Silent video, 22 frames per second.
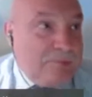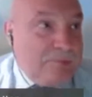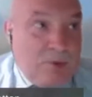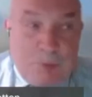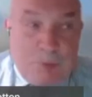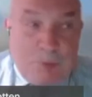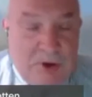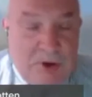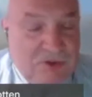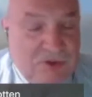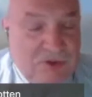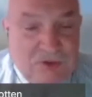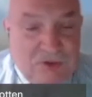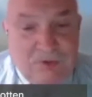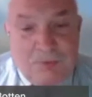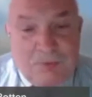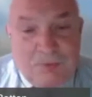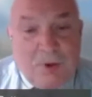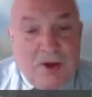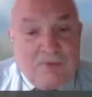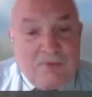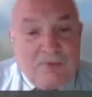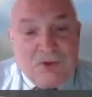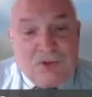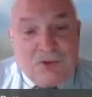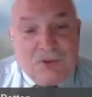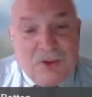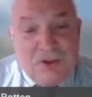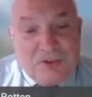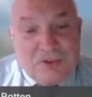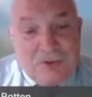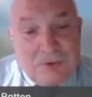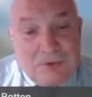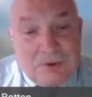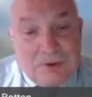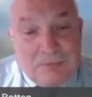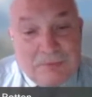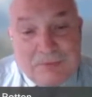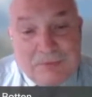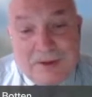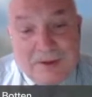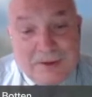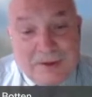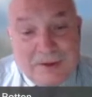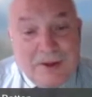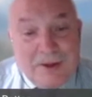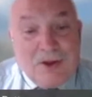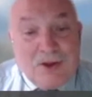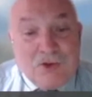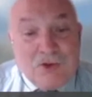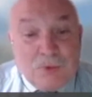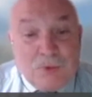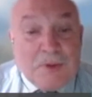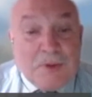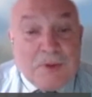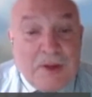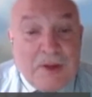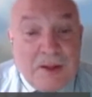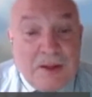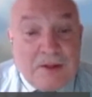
the presence of private sector engagement.